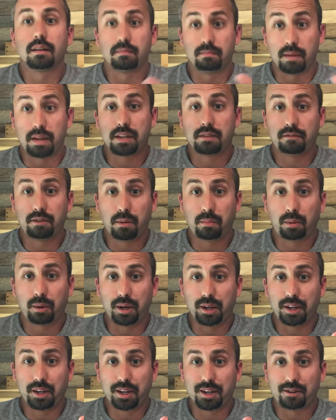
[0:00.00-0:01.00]
Make you feel
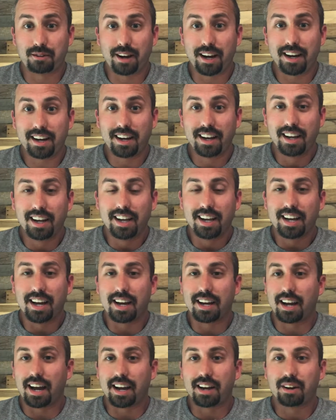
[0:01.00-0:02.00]
pretty good, right?
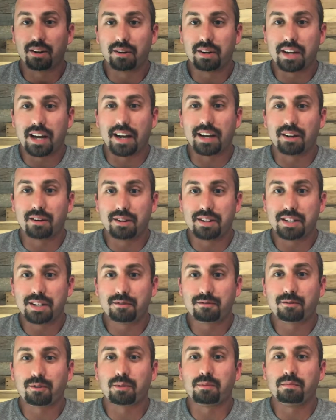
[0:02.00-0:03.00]
I know it
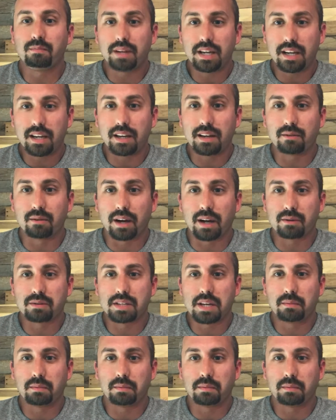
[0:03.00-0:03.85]
did for me when I was